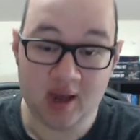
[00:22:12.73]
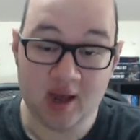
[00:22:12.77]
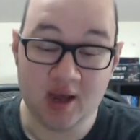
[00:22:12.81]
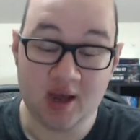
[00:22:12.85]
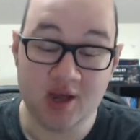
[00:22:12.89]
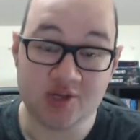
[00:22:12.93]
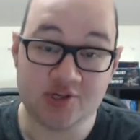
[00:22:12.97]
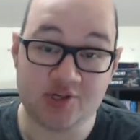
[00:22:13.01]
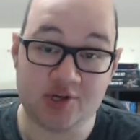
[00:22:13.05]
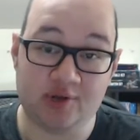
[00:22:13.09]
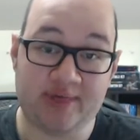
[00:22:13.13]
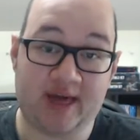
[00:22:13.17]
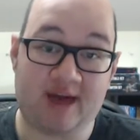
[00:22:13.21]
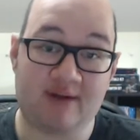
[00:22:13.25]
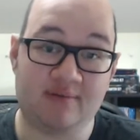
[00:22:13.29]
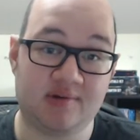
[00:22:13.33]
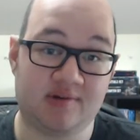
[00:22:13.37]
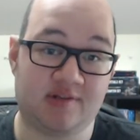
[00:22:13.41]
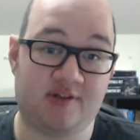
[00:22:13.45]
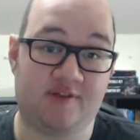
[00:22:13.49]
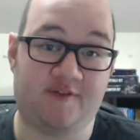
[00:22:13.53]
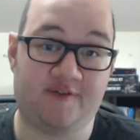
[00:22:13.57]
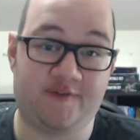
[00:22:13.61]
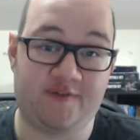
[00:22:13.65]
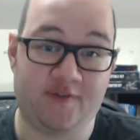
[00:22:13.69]
So that was
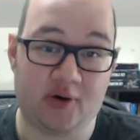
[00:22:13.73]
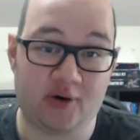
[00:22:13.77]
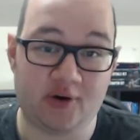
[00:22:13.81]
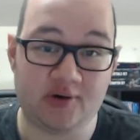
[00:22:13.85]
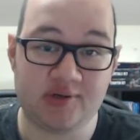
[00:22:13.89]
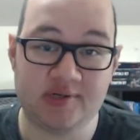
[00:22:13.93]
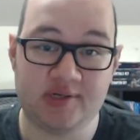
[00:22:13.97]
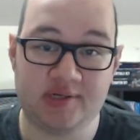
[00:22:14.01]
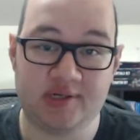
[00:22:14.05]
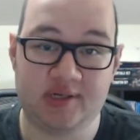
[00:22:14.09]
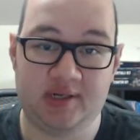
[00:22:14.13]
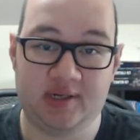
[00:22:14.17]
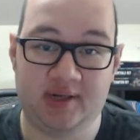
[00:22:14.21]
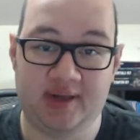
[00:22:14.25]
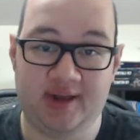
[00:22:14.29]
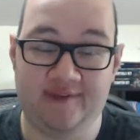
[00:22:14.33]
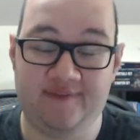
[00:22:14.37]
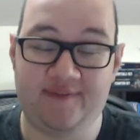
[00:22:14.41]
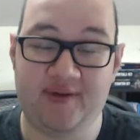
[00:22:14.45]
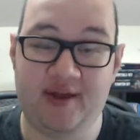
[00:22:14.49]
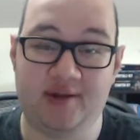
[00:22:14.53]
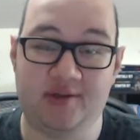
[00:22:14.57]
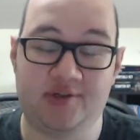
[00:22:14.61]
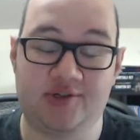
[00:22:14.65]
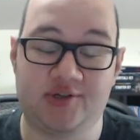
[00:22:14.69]
the first
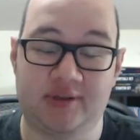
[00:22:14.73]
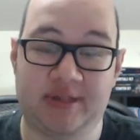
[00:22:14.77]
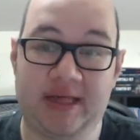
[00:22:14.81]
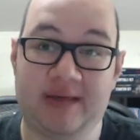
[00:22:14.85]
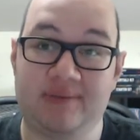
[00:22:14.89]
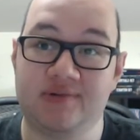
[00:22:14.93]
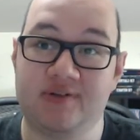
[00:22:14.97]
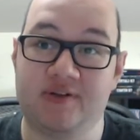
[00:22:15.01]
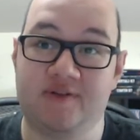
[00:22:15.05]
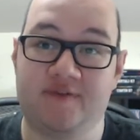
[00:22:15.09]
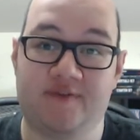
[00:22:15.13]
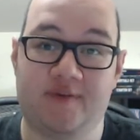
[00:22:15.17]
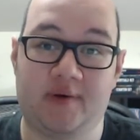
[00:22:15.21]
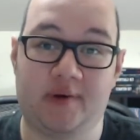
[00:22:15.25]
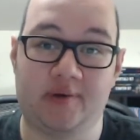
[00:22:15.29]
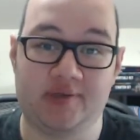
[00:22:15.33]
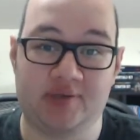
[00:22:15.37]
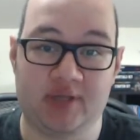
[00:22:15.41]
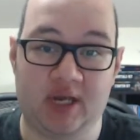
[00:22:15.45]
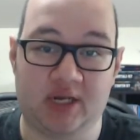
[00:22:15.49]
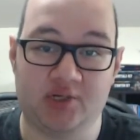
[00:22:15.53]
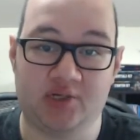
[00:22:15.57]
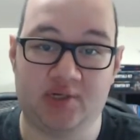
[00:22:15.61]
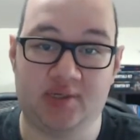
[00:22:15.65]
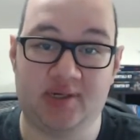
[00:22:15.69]
event. So that was the first
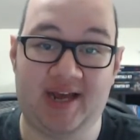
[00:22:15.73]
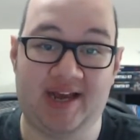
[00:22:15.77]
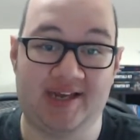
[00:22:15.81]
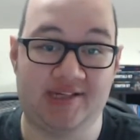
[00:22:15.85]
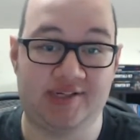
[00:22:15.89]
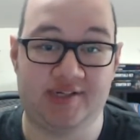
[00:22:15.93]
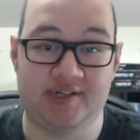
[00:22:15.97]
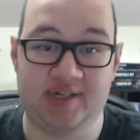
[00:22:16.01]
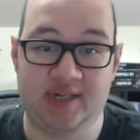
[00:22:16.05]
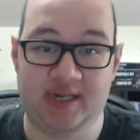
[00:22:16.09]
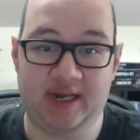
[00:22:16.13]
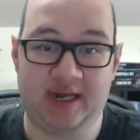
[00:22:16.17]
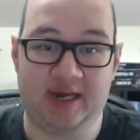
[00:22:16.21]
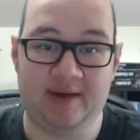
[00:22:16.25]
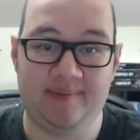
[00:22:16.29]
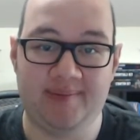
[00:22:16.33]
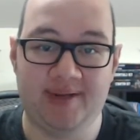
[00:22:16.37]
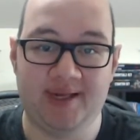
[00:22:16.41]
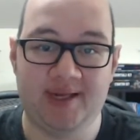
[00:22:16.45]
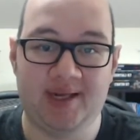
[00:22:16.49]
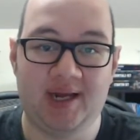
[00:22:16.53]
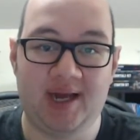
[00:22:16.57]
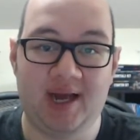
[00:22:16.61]
session as a DM.